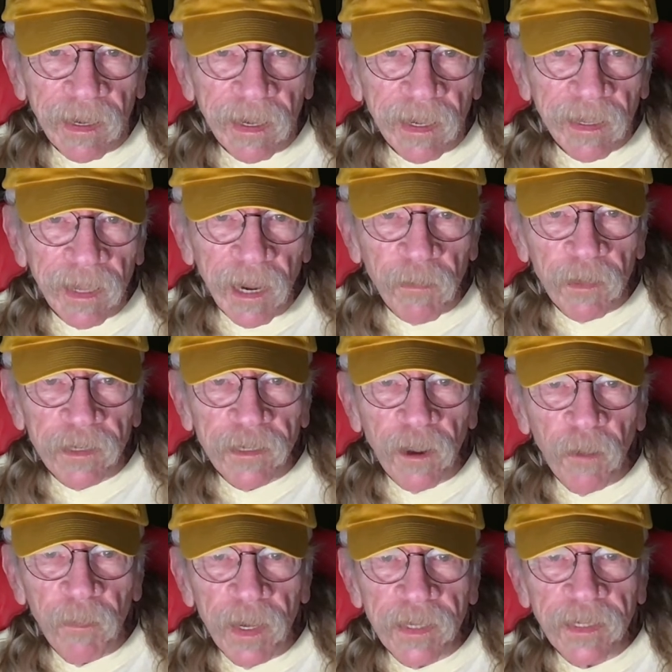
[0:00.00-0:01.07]
They were
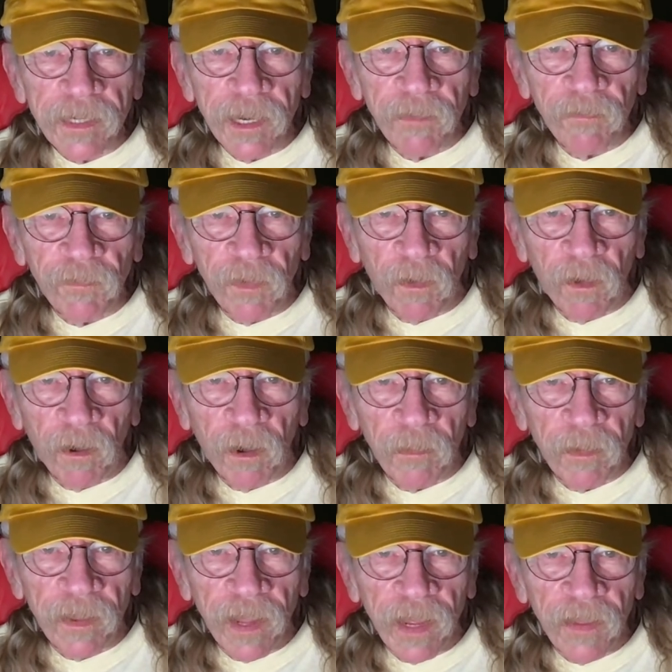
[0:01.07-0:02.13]
so
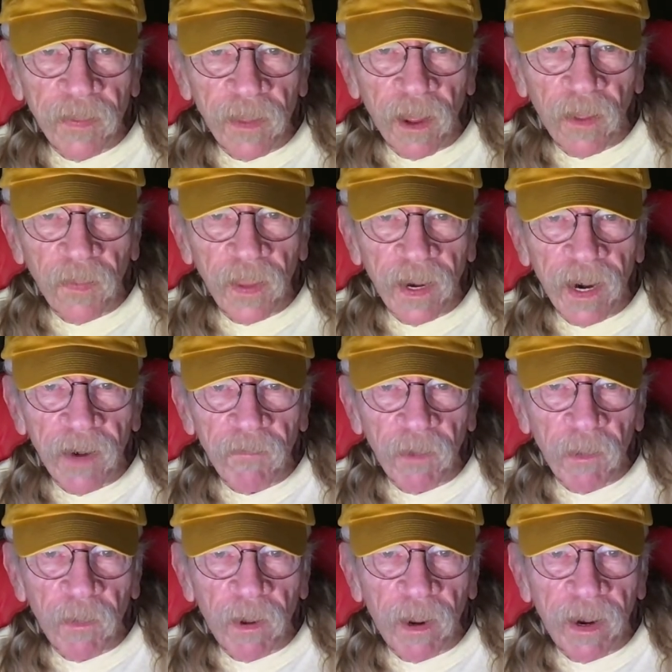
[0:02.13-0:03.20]
misinformed, they thought that
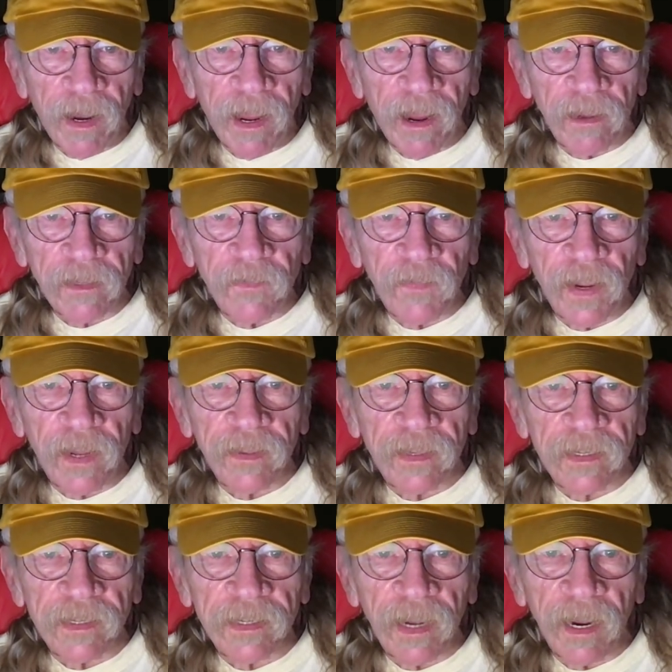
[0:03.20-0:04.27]
everyone else felt
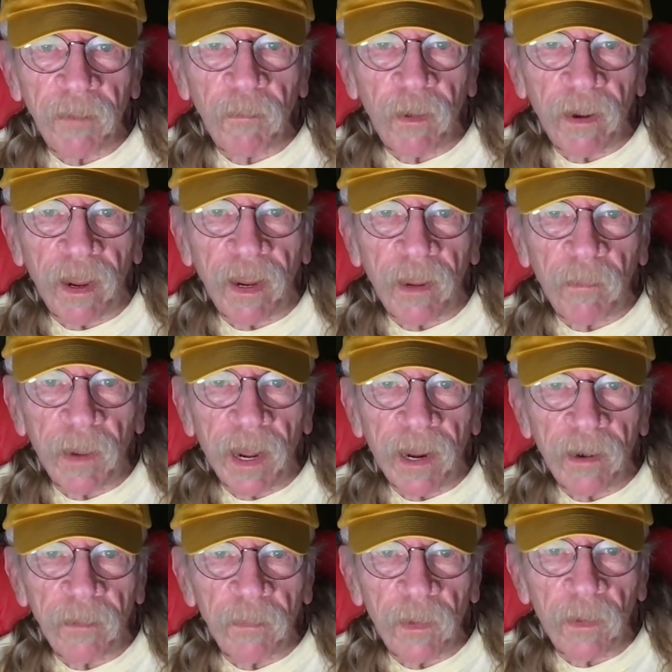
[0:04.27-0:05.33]
the same way
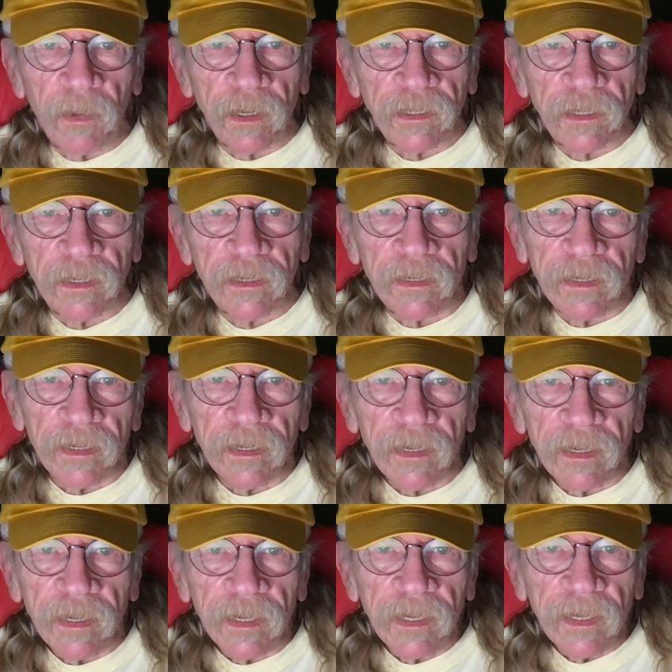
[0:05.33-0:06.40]
about abortion.
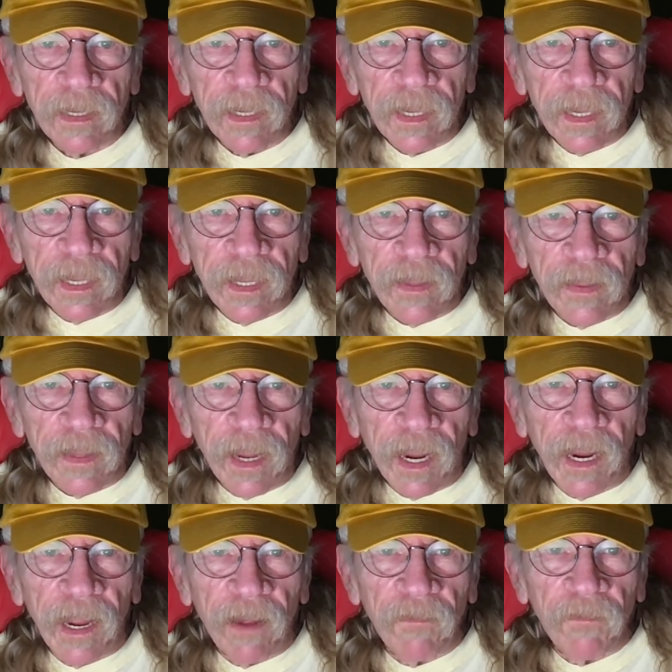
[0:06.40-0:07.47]

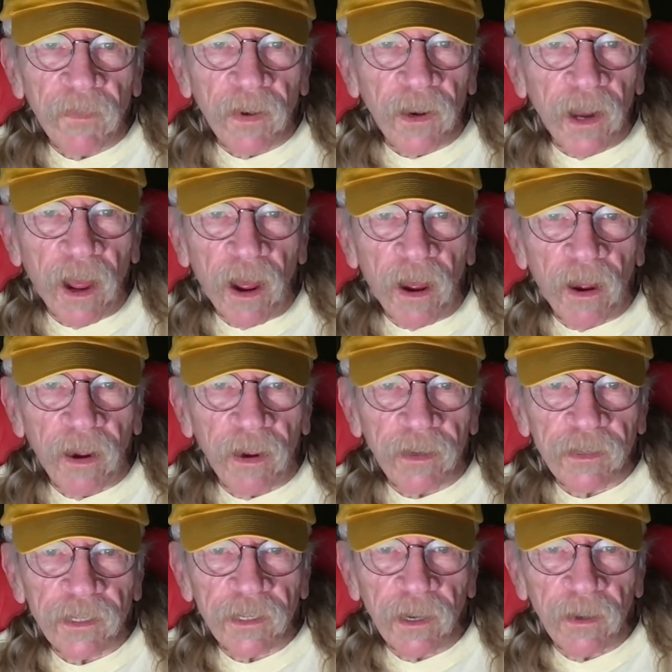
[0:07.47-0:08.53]
They have long
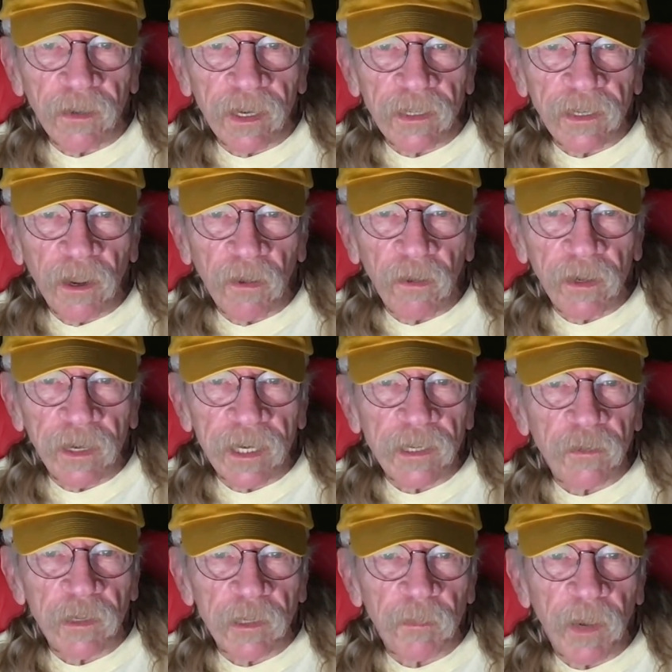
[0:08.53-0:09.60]
shown a total
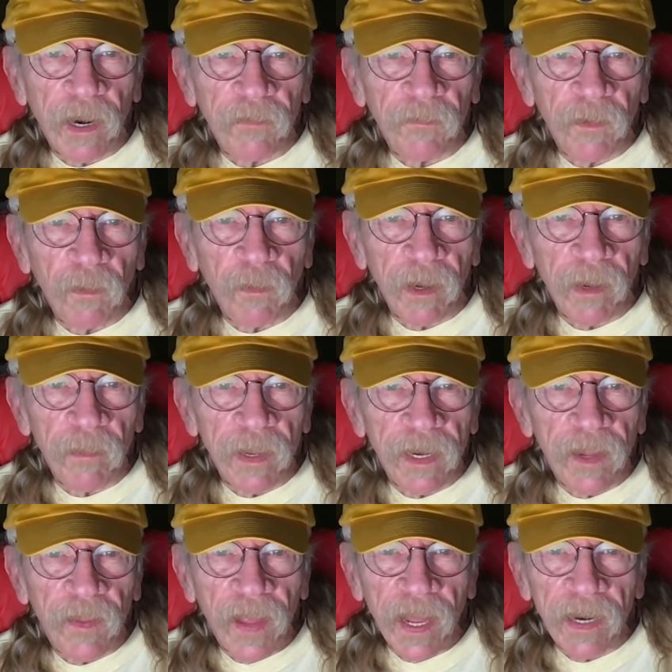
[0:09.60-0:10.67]
disrespect for women,
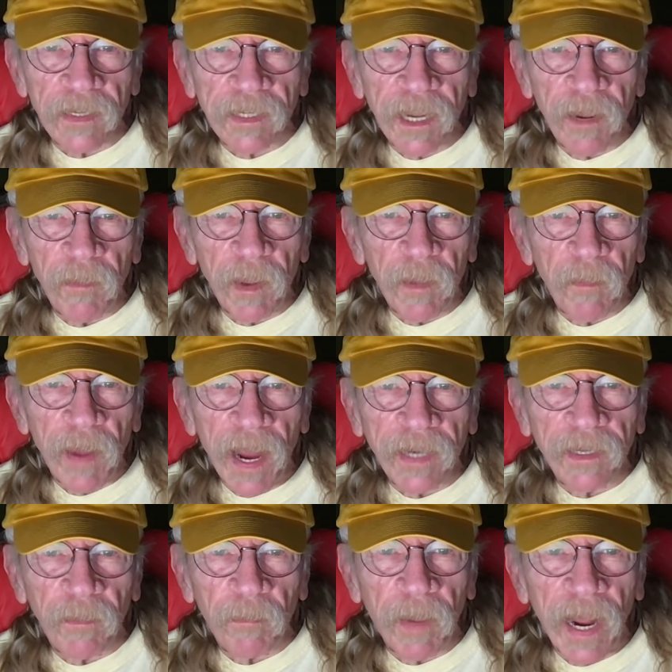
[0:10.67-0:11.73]
and that is coming
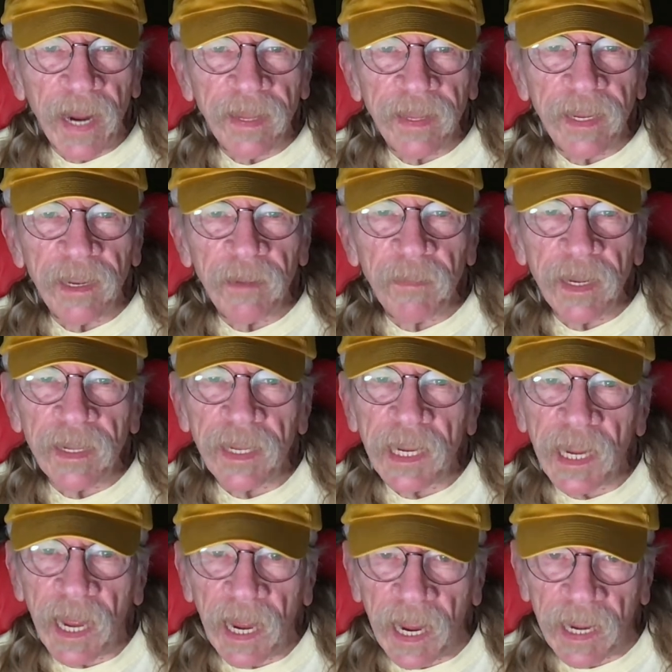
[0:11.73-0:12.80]
back to bite them in
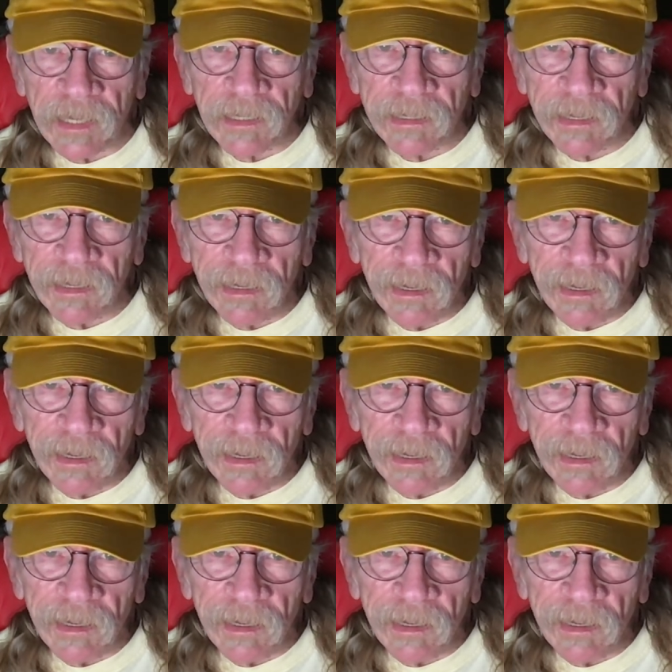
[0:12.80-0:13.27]
the ass.